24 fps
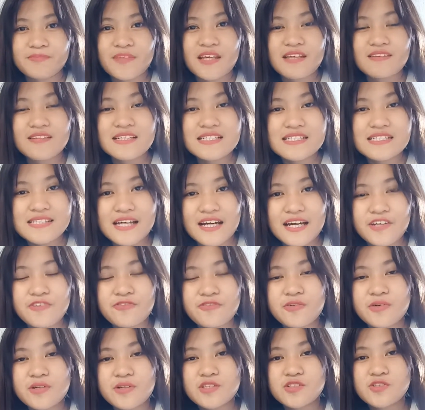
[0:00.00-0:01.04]
design
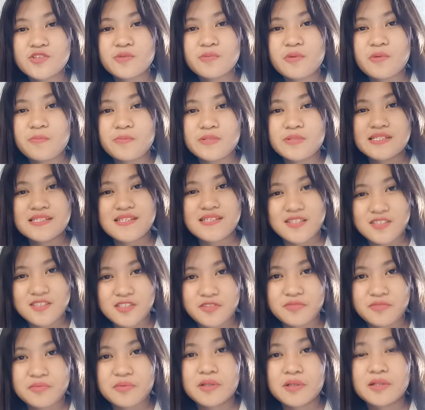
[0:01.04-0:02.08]
for it to be
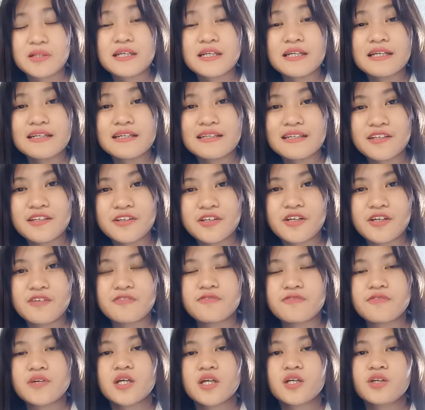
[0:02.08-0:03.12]
presentable enough.
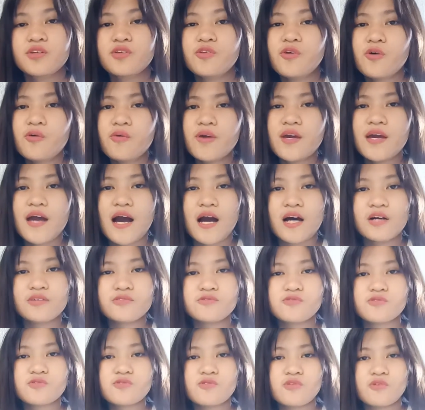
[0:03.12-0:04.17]
Knowing how
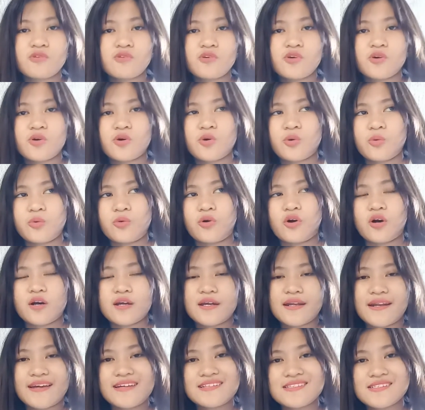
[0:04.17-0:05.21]
to do your own
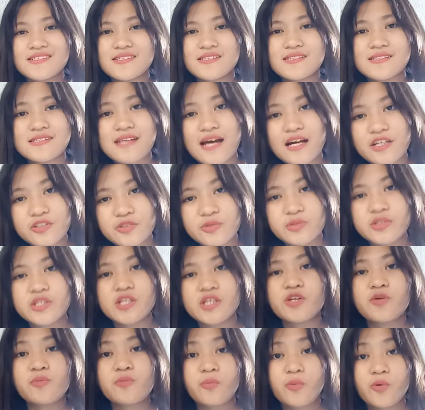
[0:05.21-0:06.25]
organizer is actually
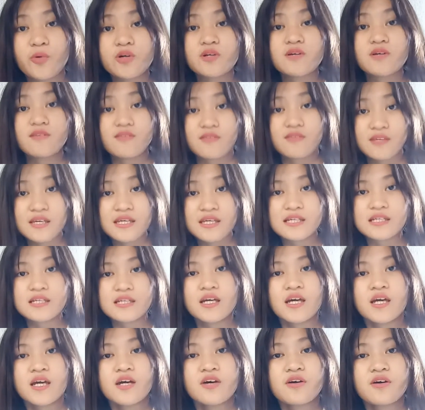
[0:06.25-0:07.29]
an important
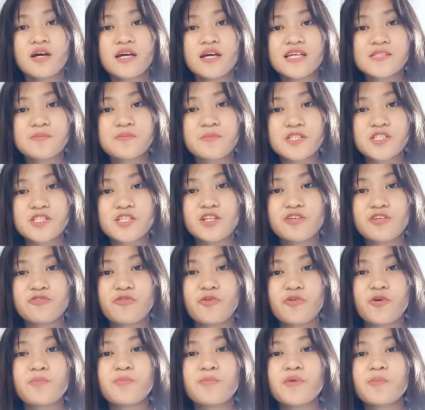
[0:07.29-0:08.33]
thing, especially
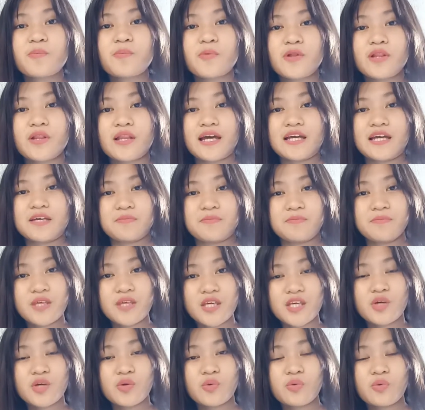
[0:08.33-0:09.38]
for people like
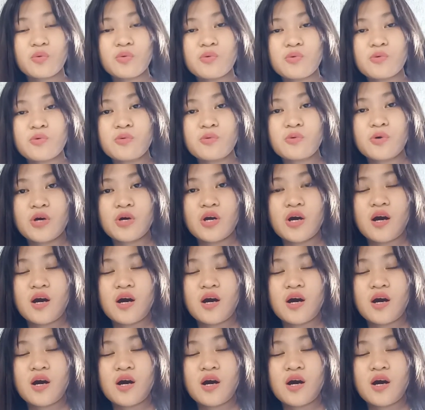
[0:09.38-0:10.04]
me who